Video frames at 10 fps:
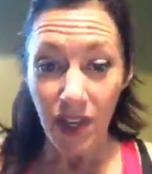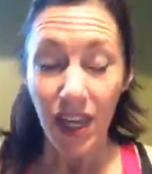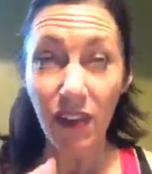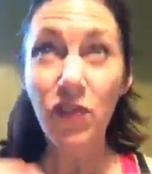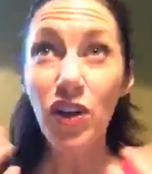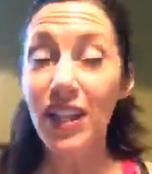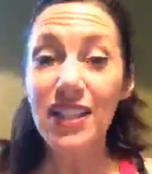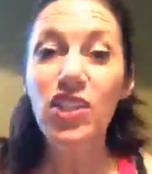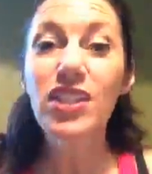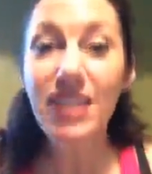
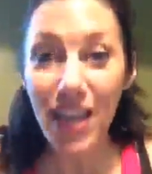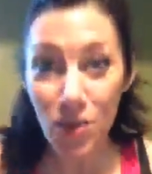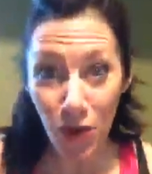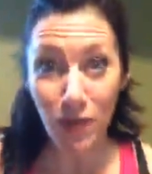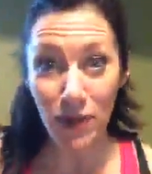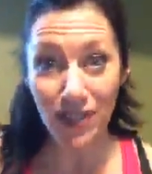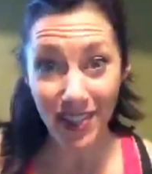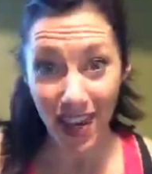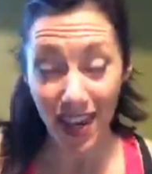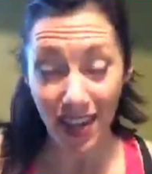Let's just say you want a piece of
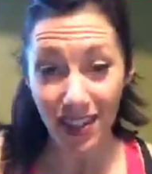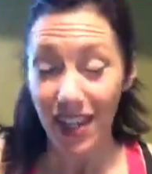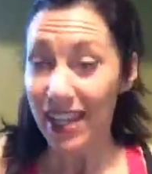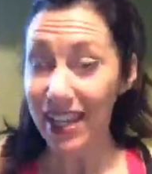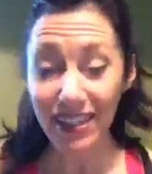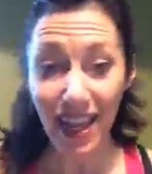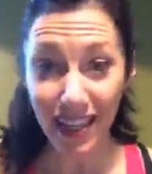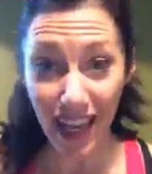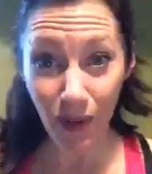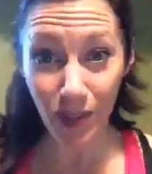cake. Eat that
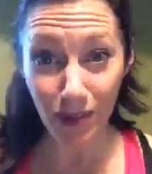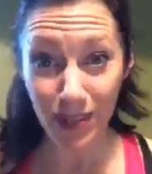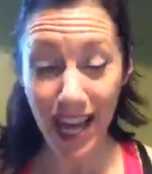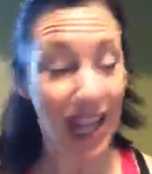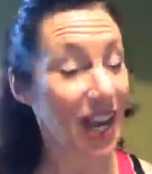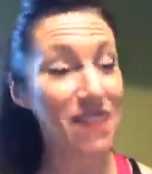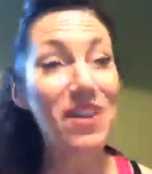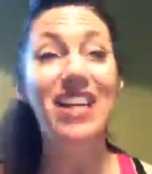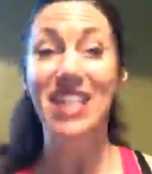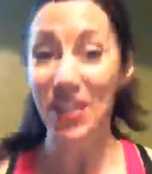cake with some salad. I'm
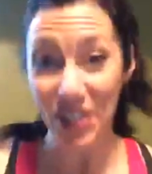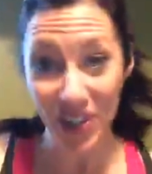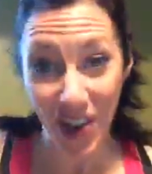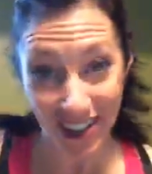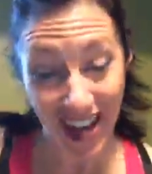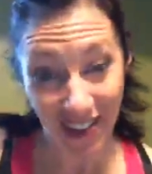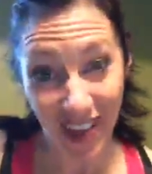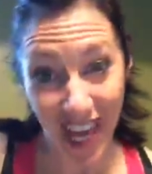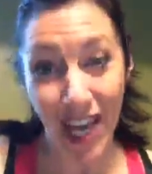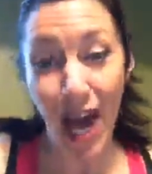not telling you go out and have cake.